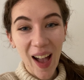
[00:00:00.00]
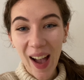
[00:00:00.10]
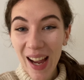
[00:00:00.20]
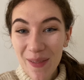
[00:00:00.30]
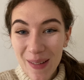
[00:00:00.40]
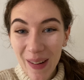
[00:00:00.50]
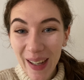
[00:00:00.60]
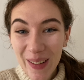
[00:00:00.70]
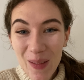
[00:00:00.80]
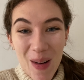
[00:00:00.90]
Hi
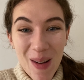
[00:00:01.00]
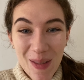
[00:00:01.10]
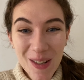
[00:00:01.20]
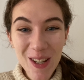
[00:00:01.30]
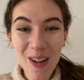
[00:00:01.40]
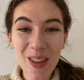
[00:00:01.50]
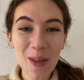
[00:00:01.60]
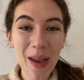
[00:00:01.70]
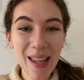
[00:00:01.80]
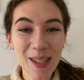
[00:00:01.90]
everyone, welcome to the
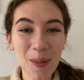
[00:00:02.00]
Maker